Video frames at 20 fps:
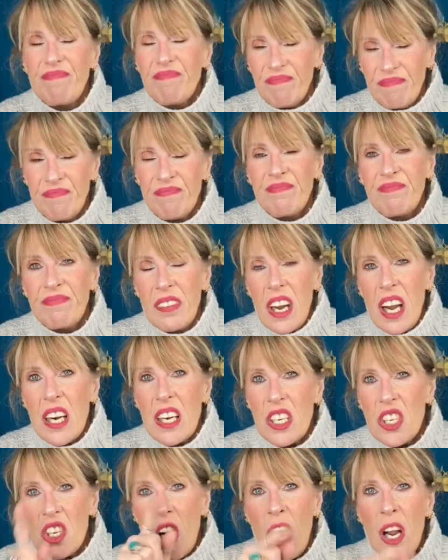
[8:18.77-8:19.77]
Mm -hmm. And
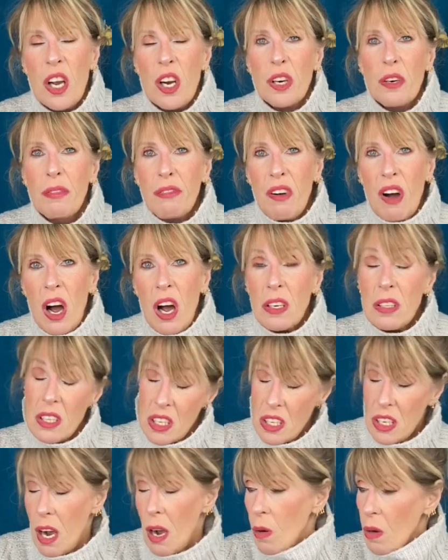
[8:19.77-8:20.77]
it's all her fault.
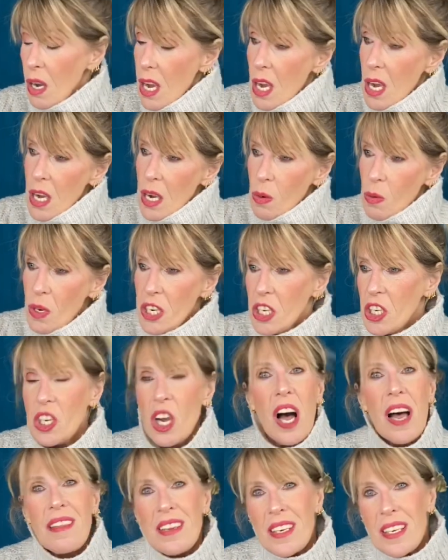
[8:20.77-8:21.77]
So we
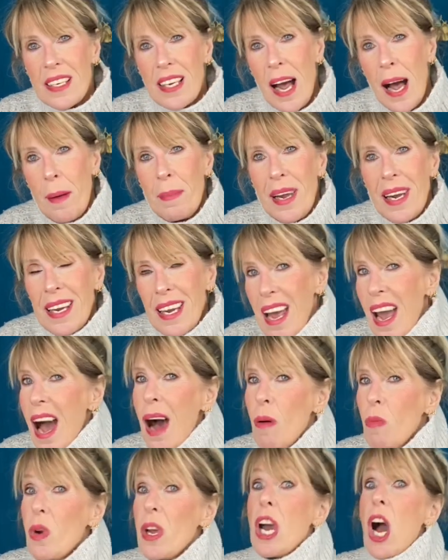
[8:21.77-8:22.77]
saw this coming. Yeah,
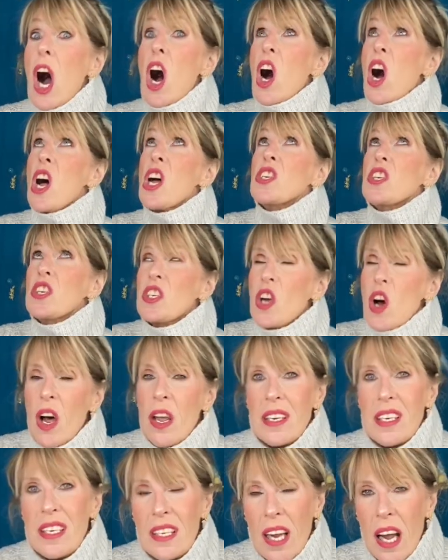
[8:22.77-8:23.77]
we all saw
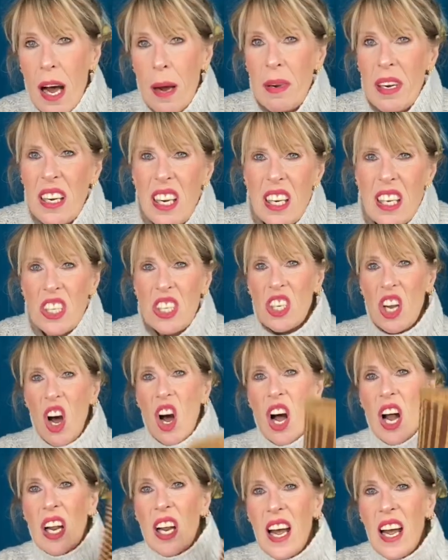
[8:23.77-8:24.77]
this coming. It's
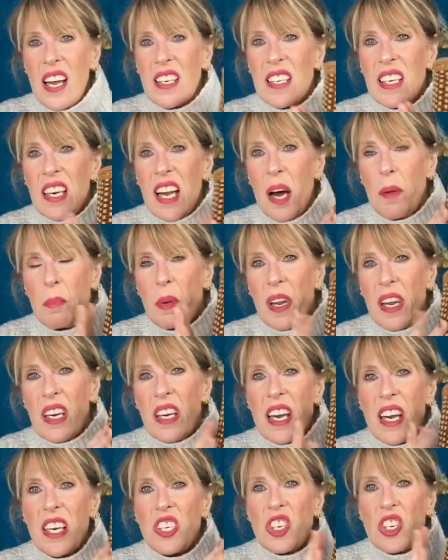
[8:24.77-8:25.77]
all ended up in
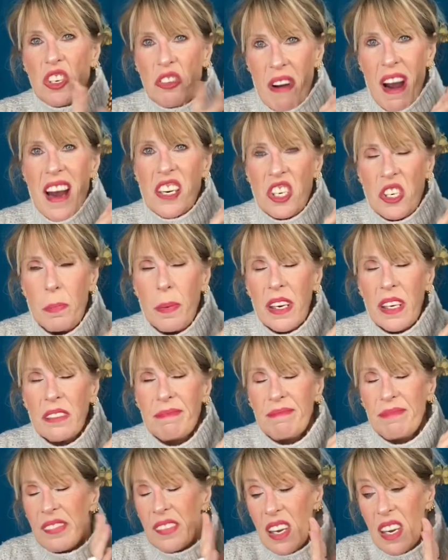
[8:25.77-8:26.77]
a trash bin.
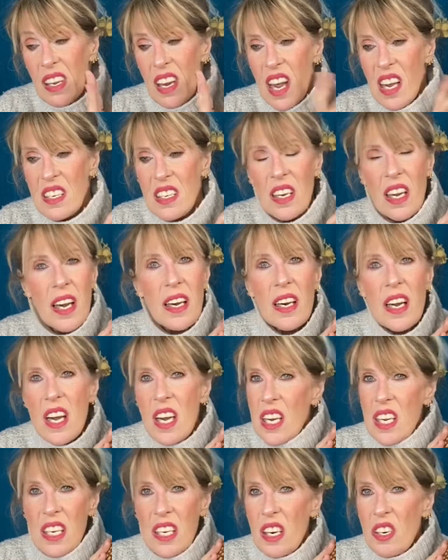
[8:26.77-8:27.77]
And that's it.
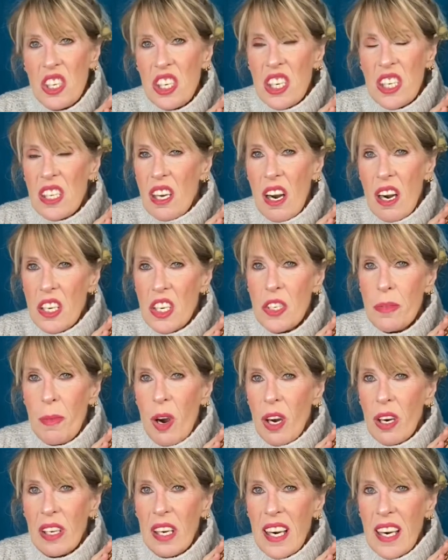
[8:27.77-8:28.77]
So she's not a
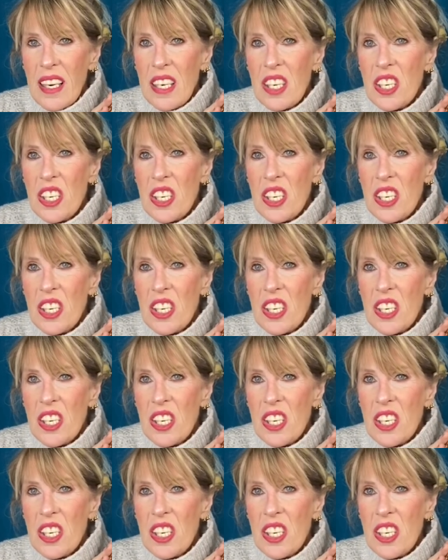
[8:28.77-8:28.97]
smart lady.